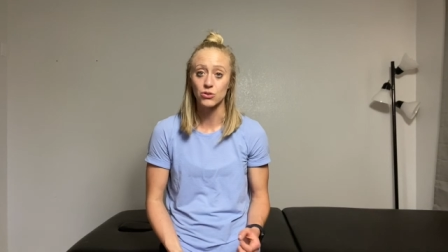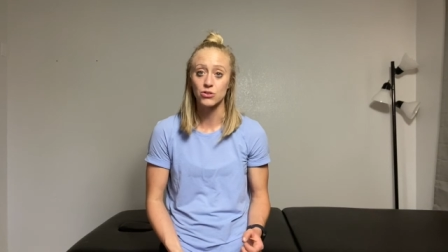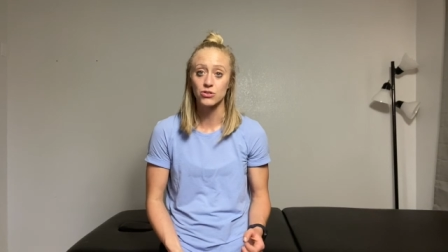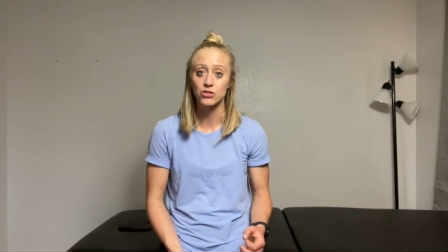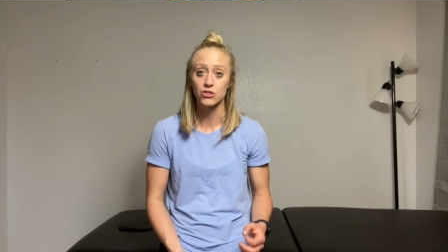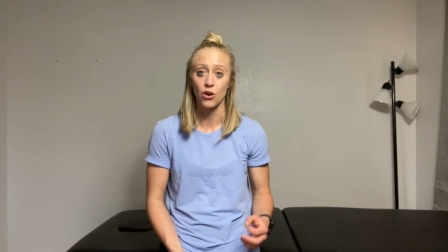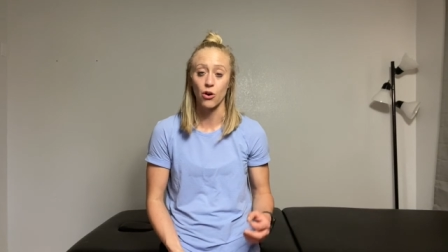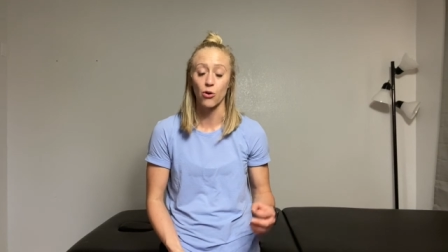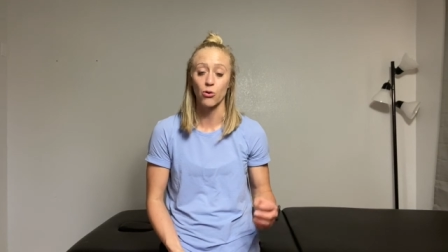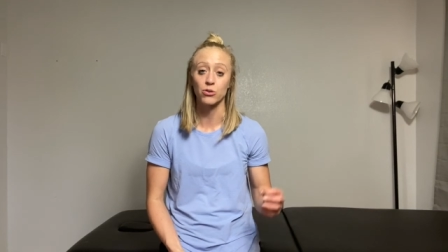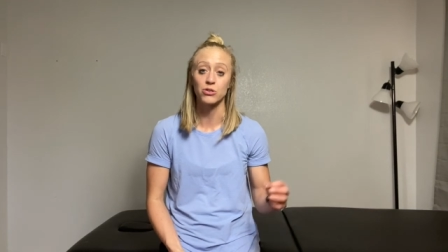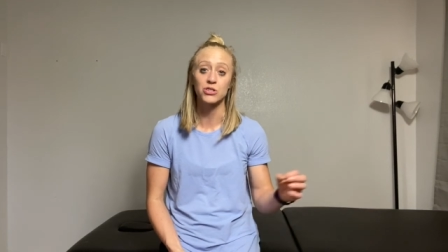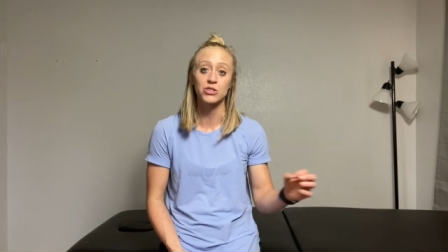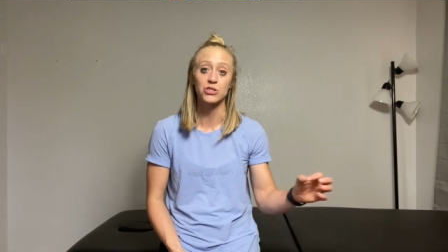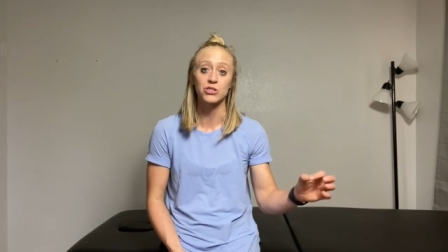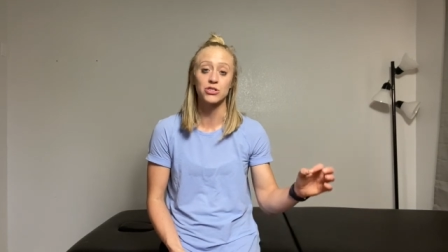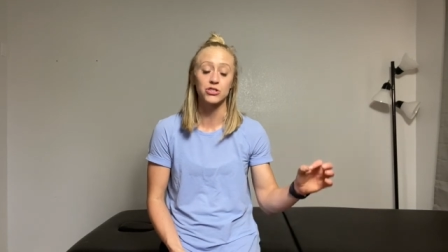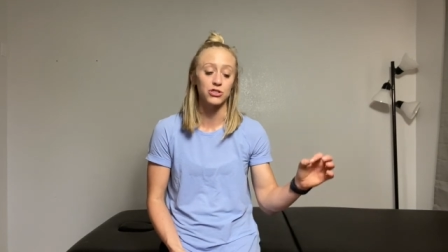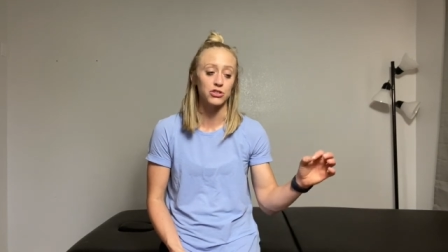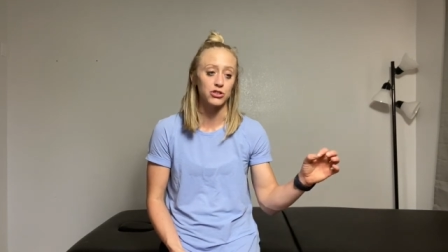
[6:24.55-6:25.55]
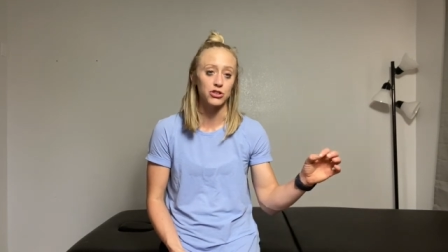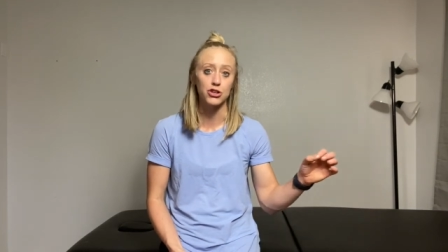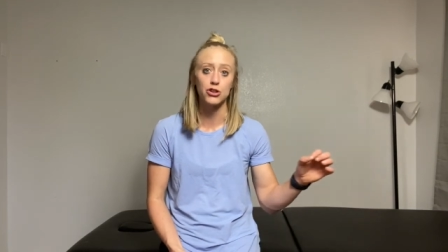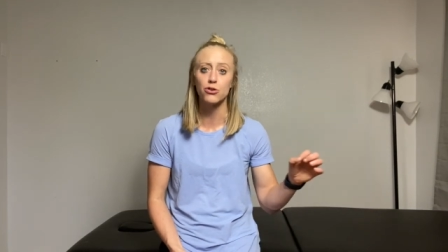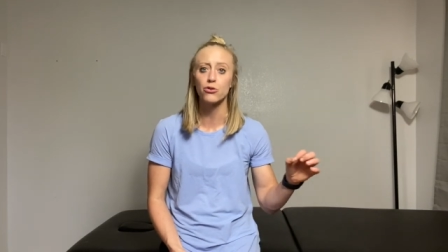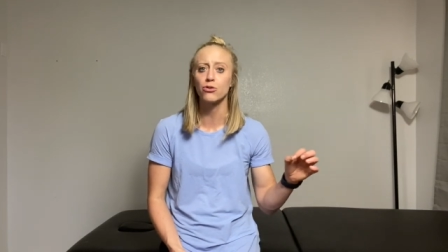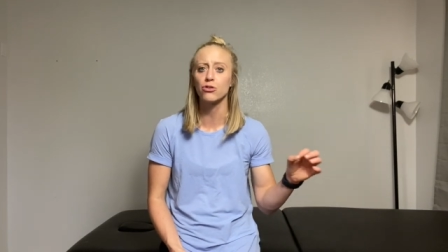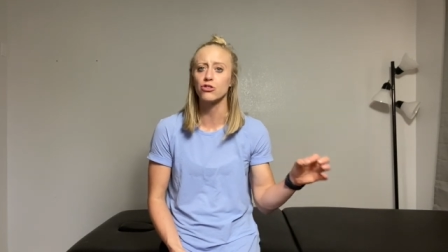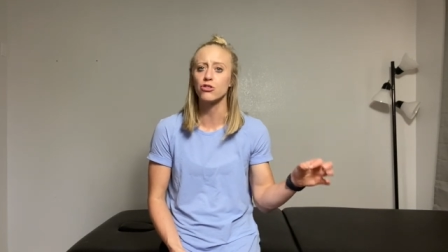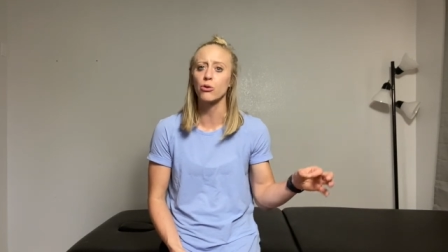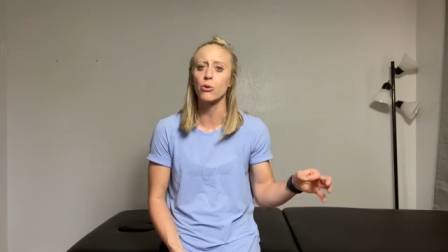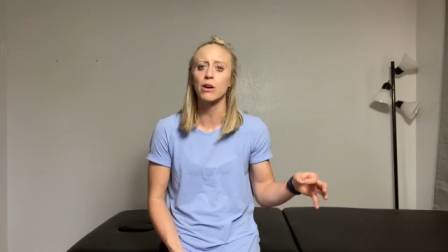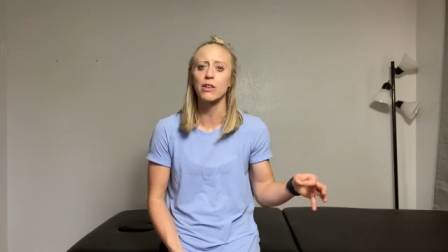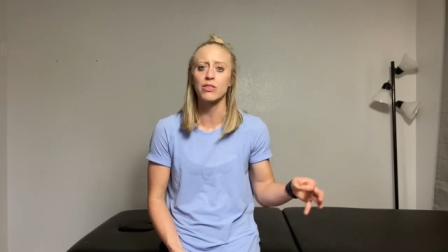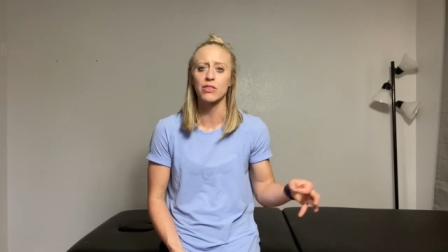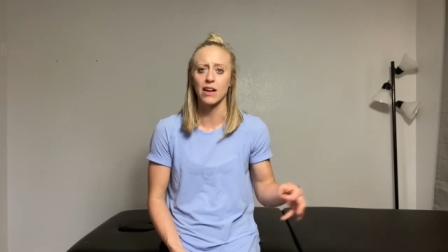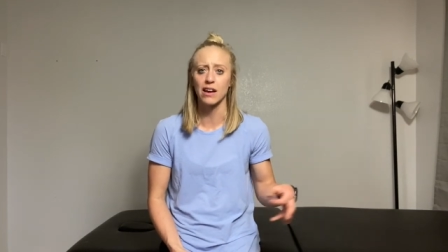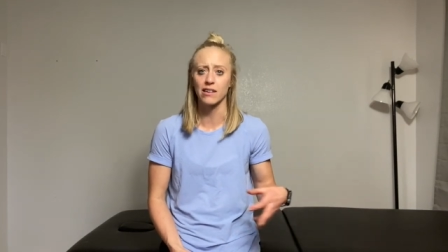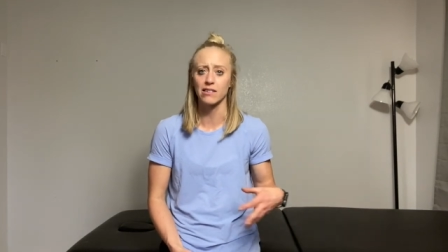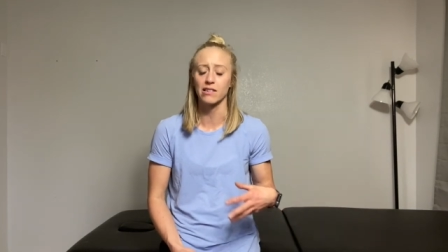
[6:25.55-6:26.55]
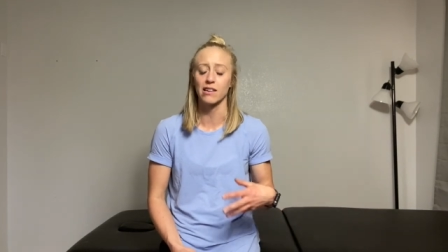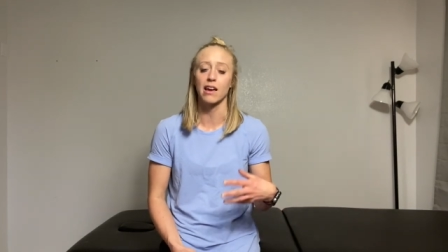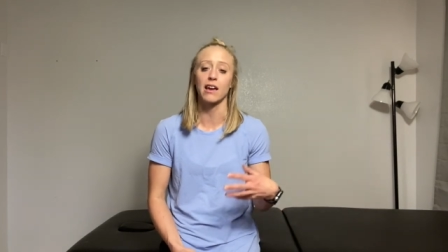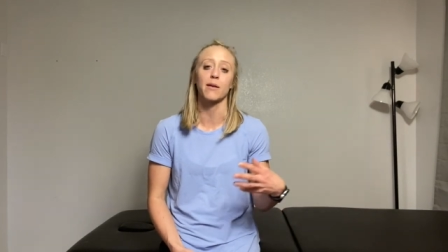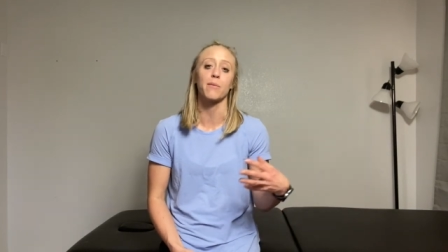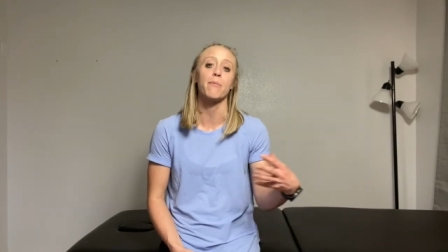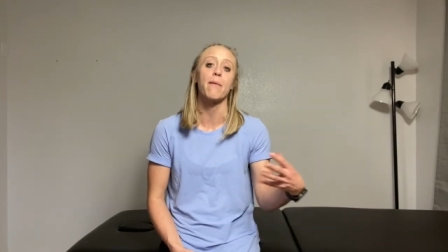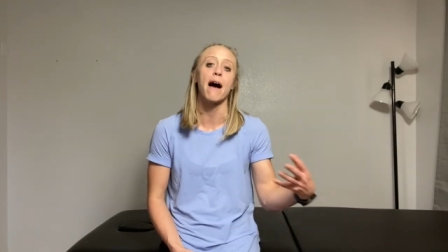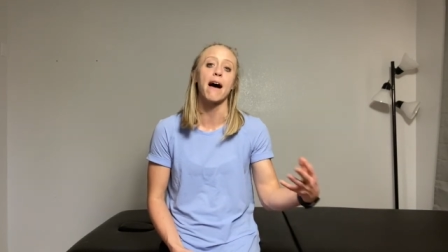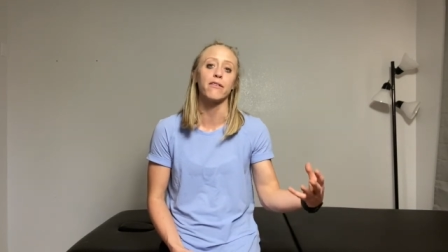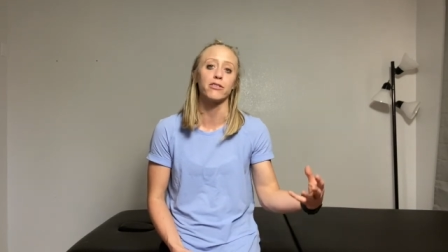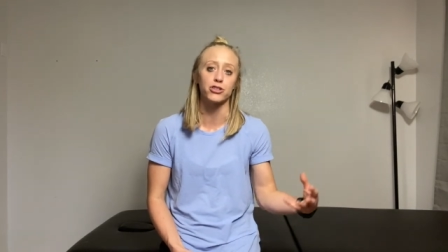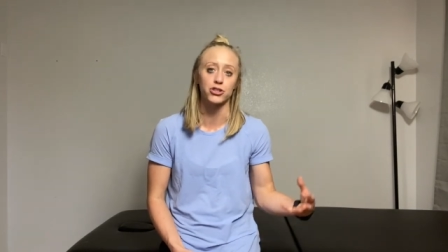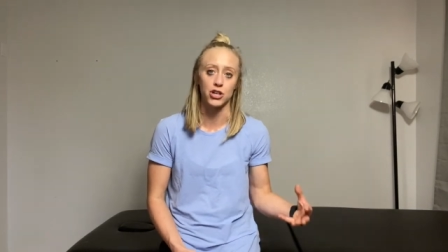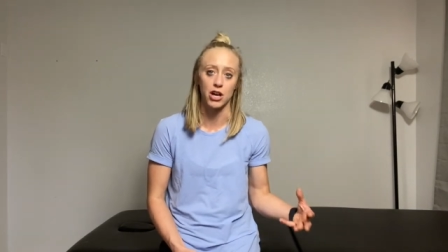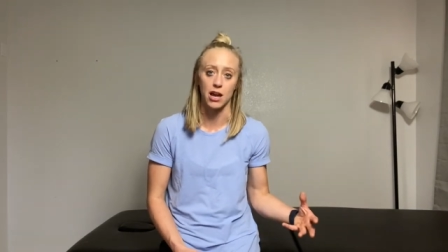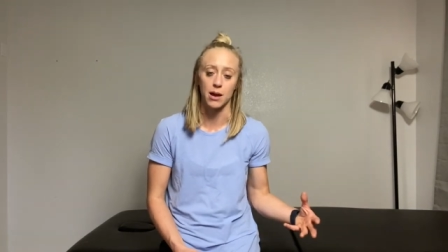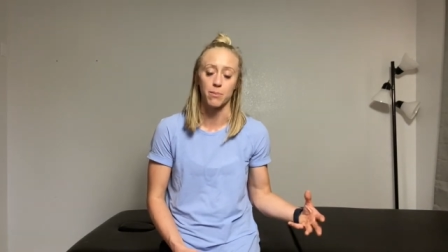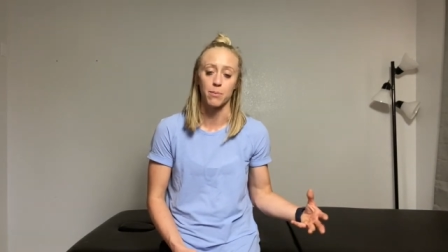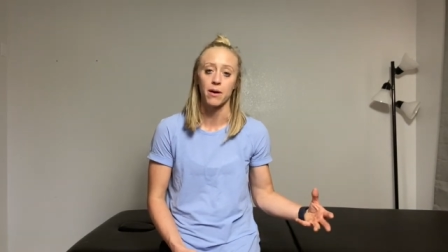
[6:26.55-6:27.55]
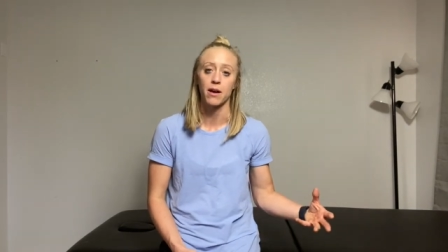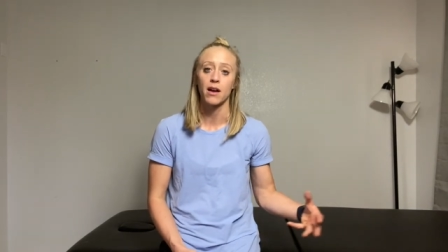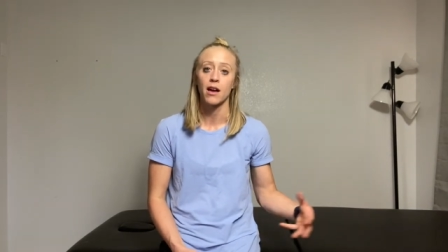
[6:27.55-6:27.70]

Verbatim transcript: So you doing things like mouth shape